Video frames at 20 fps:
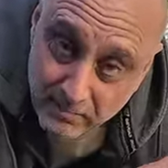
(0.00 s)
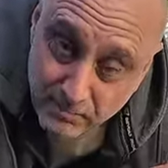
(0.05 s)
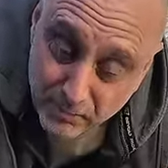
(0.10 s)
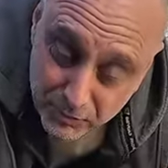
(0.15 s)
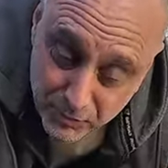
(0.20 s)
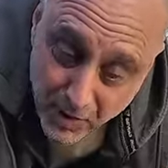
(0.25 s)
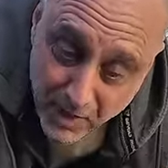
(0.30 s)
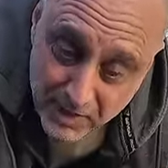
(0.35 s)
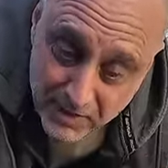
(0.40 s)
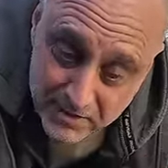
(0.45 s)

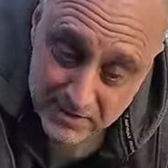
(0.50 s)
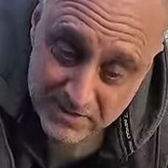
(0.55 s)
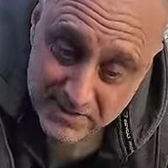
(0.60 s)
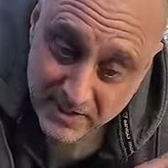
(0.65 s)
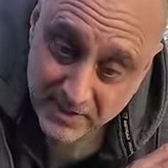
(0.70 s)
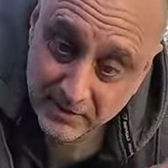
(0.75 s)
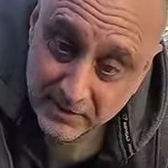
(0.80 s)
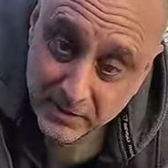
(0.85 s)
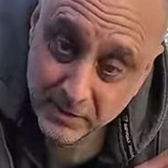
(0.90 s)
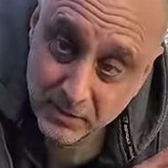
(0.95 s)
products
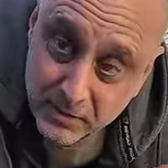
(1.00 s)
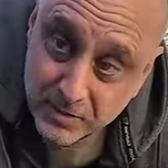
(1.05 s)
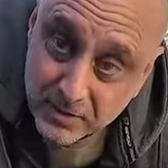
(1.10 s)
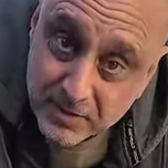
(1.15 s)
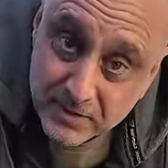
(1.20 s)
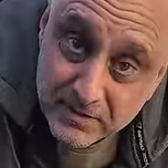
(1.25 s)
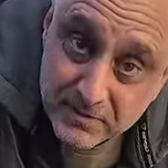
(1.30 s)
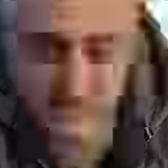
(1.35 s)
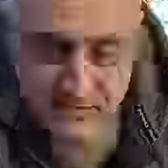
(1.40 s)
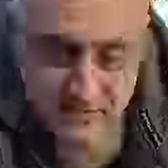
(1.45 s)
that are no
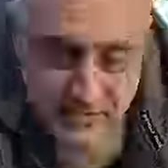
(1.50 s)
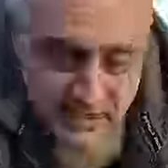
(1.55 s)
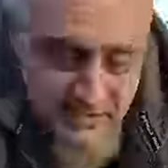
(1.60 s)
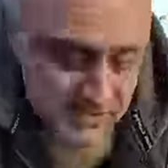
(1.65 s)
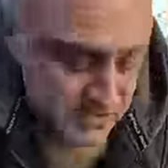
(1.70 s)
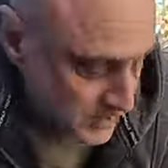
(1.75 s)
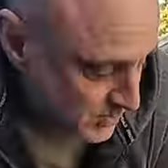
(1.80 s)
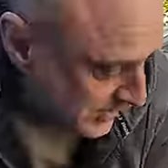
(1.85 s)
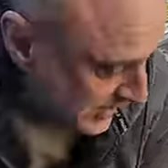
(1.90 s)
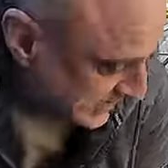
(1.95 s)
good.
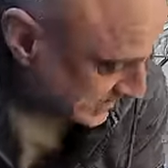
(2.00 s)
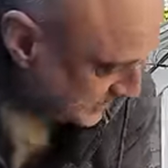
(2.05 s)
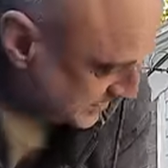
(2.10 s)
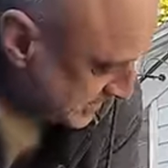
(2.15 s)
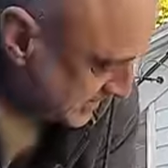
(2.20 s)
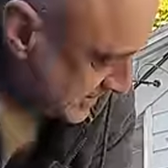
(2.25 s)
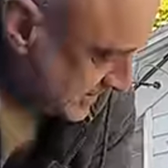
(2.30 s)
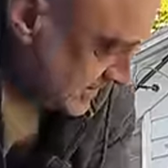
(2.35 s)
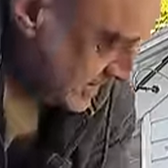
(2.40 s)
That's the way I do it.